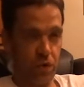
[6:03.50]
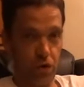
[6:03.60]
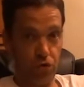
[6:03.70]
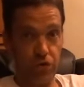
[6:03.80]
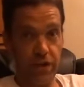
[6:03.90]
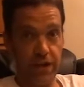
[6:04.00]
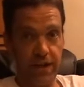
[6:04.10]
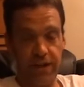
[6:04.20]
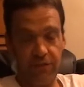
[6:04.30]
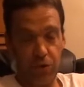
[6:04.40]
the grid,
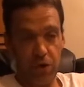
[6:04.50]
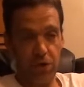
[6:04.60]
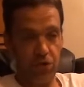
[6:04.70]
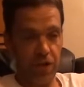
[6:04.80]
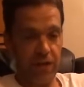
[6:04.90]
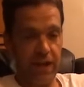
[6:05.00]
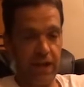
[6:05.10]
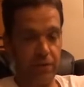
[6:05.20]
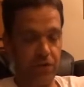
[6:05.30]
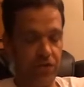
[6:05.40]
if you want to use that
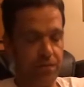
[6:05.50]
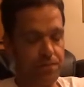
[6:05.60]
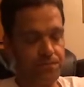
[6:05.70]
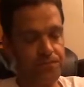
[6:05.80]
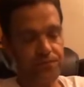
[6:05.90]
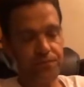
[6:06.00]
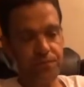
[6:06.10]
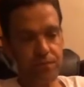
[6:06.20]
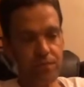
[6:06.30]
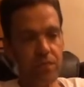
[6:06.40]
language.
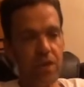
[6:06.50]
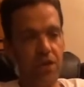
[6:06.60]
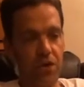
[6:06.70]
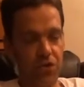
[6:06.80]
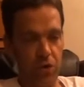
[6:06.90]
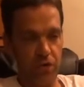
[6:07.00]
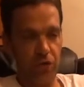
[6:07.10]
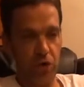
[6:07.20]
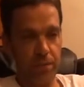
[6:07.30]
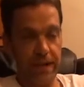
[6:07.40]
You know, so if
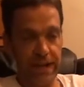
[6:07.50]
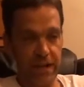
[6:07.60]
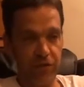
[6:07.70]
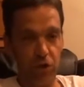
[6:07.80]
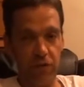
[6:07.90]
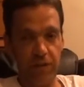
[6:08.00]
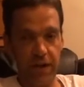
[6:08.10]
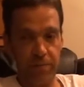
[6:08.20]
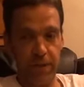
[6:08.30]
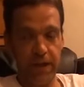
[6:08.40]
you're, meaning, if you're
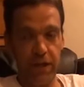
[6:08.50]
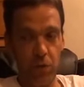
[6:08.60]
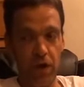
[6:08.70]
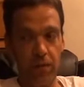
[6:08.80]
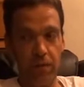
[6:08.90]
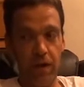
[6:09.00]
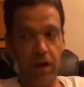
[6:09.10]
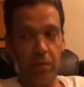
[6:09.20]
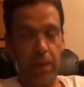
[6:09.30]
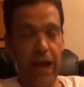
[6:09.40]
fucking picking what
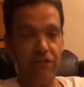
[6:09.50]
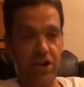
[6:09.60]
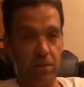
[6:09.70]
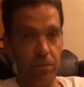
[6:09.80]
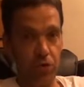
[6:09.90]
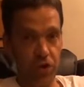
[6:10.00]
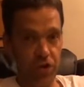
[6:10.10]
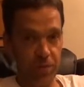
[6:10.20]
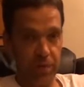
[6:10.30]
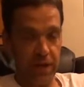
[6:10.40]
background music
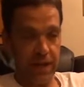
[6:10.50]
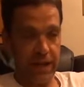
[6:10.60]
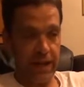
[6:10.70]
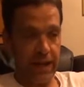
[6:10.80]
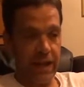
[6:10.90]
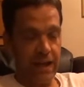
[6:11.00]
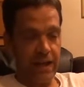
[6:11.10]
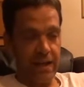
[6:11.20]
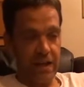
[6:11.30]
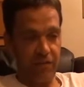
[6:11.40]
is playing,
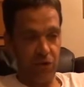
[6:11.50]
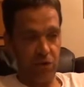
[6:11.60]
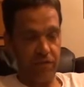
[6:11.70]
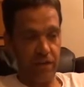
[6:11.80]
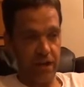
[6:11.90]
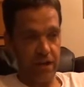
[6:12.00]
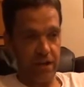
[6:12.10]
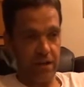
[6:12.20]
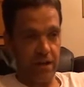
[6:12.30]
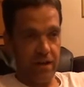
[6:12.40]
if you're fucking